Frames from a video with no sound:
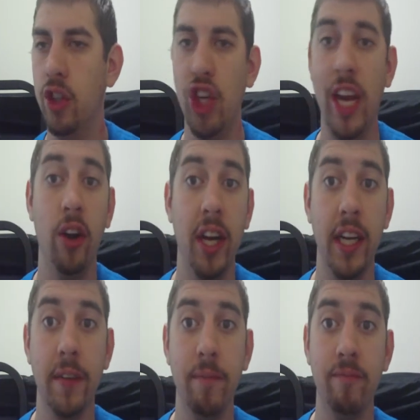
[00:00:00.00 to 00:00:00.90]

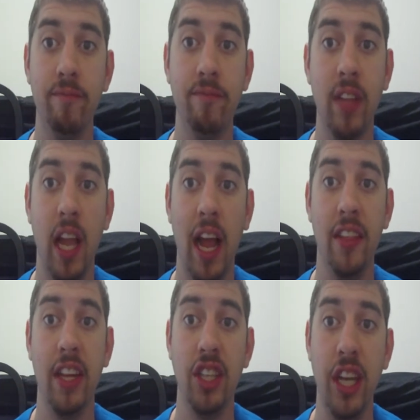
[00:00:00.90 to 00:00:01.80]
Jerry.
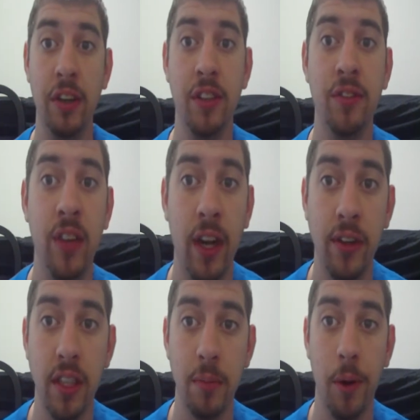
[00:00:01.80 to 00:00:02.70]
I think Jerry's
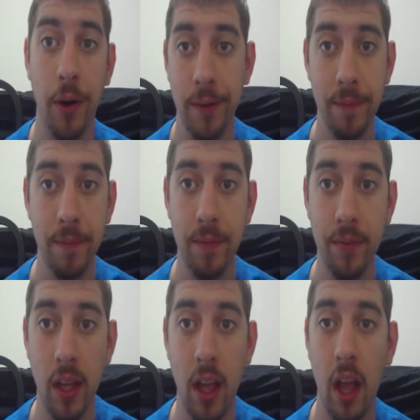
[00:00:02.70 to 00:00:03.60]
very smart.
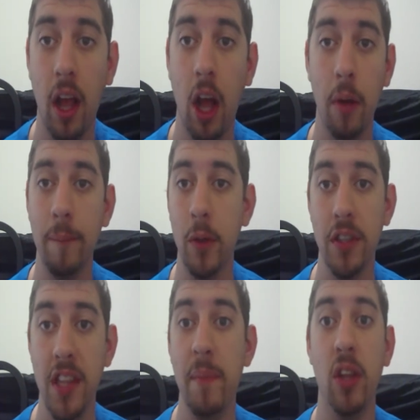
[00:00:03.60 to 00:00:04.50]

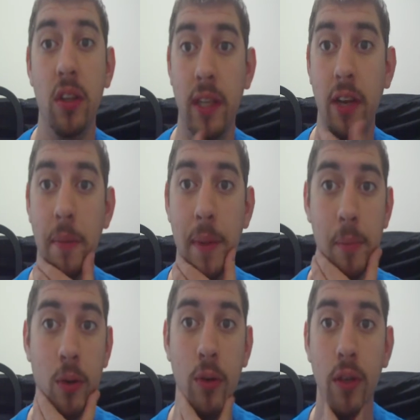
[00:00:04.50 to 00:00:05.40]
Most of the military
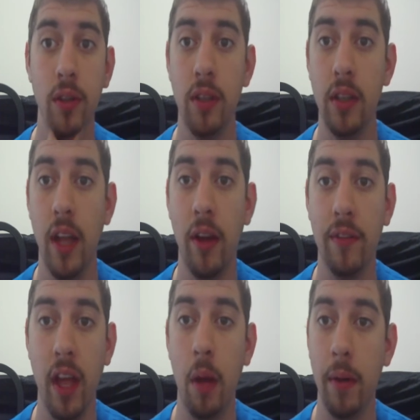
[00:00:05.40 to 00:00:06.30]
people
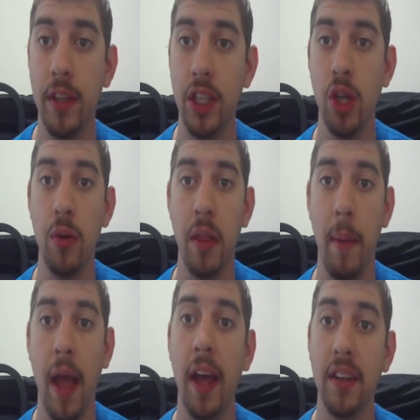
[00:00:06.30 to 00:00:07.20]
have come on the show in the
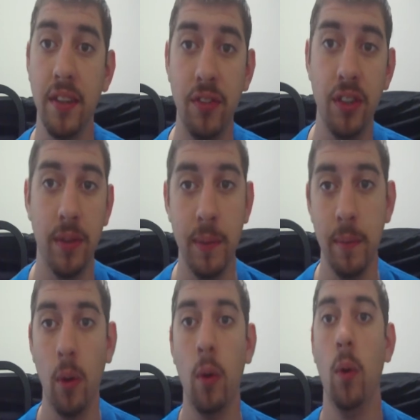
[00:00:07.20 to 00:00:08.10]
past, just
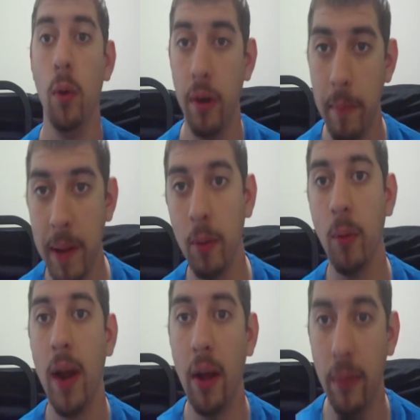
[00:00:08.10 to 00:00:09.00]
been ordering
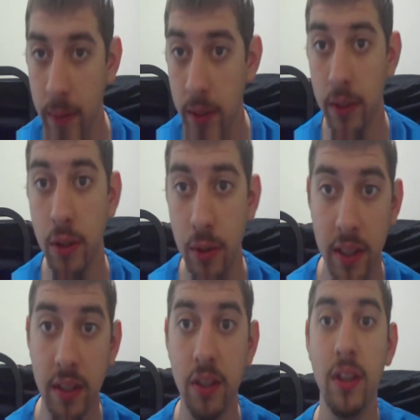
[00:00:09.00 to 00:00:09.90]
people around, do
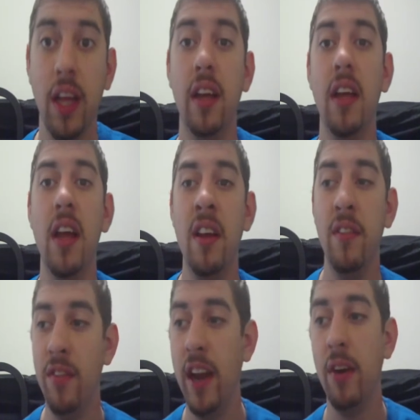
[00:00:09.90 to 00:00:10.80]
this, do that.
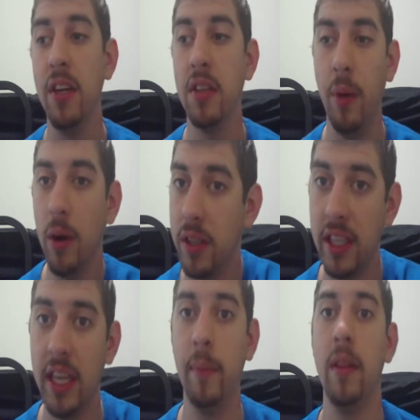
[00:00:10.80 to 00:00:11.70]
very smart
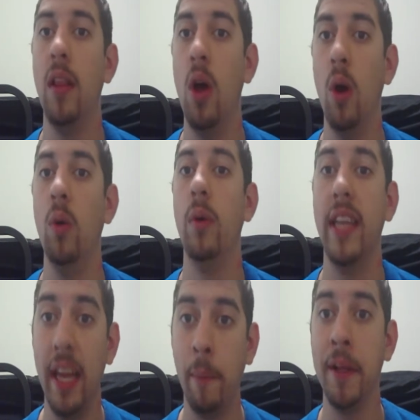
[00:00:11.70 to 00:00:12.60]
to keep it low,
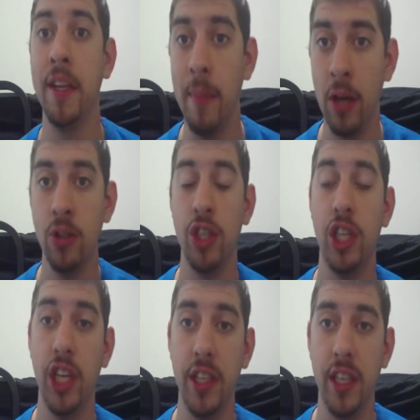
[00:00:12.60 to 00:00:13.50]
keep his mouth
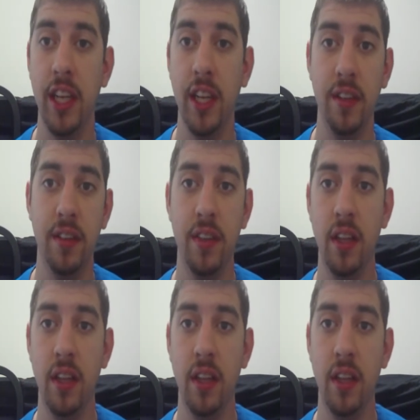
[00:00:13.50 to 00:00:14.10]
shut, and